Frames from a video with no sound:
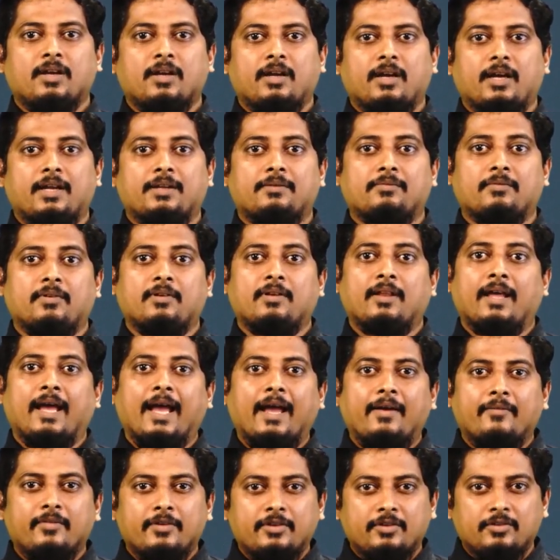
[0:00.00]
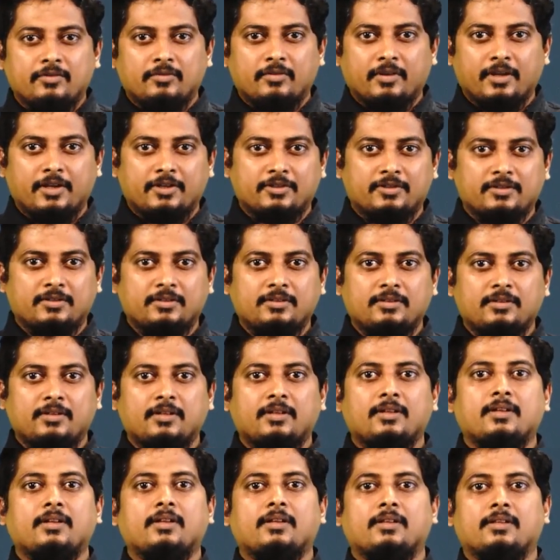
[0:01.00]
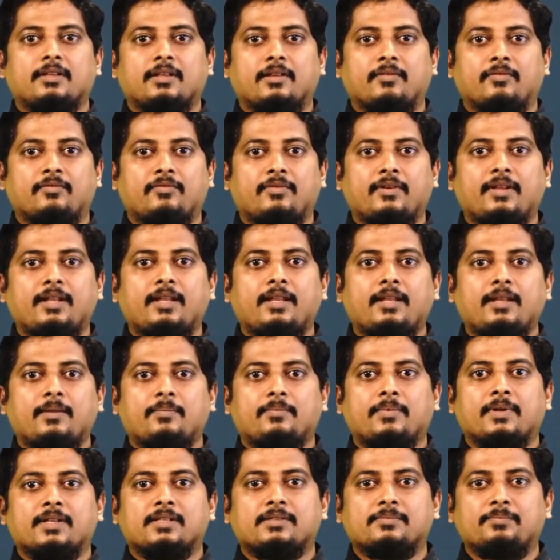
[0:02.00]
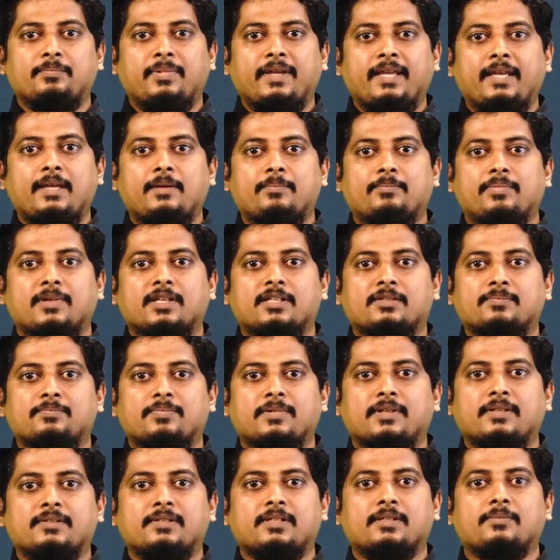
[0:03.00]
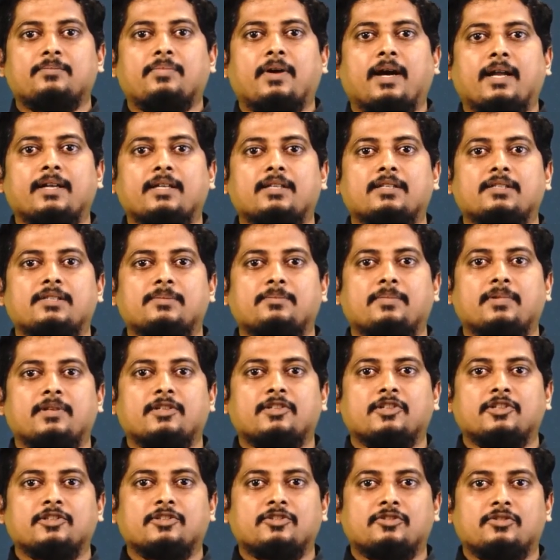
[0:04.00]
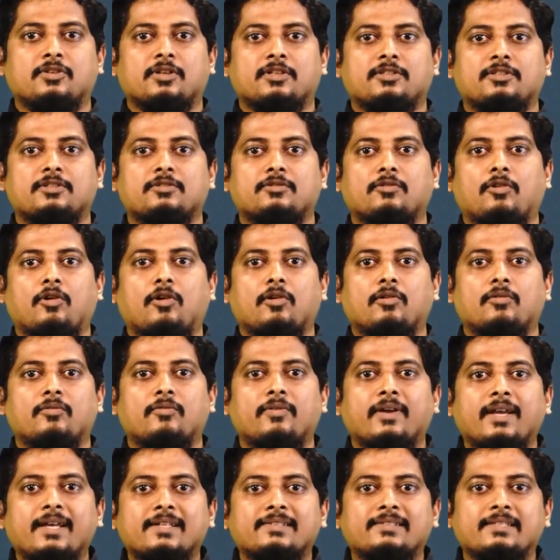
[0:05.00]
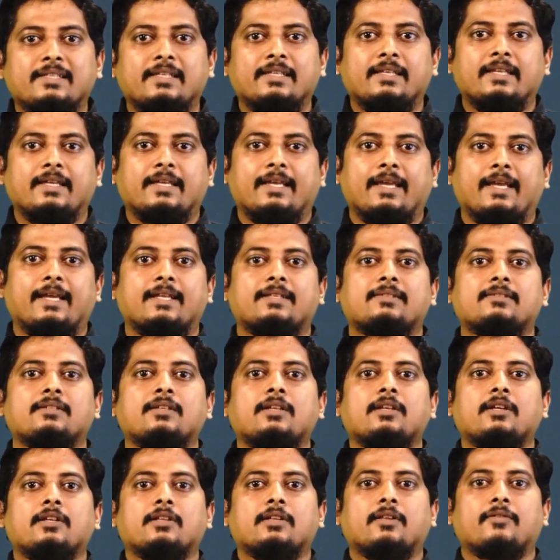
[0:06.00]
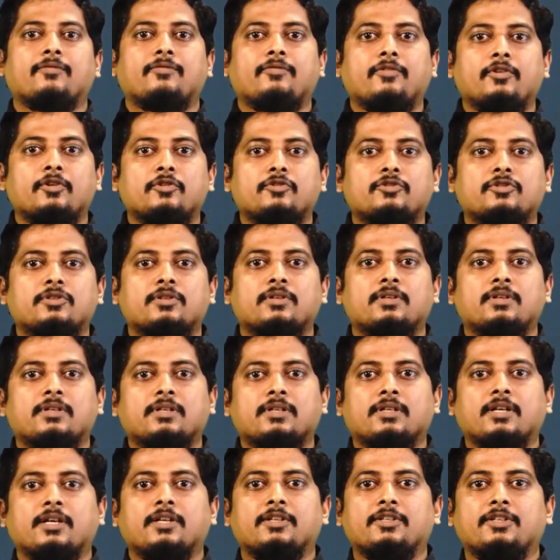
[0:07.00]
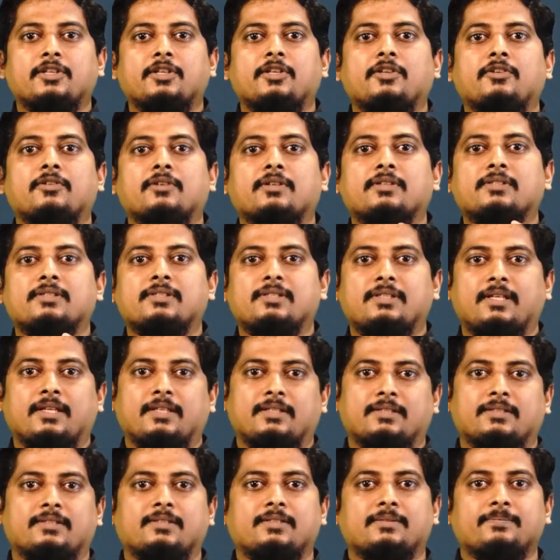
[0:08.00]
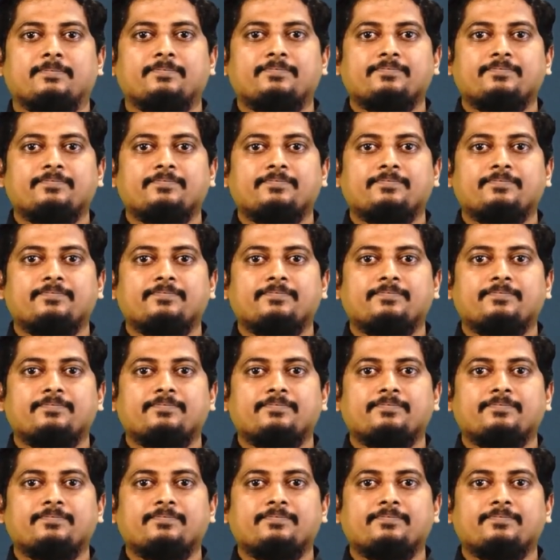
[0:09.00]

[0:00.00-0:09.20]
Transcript: It will have a duration. The will plus be plus present participle construction always indicates the future continuous tense.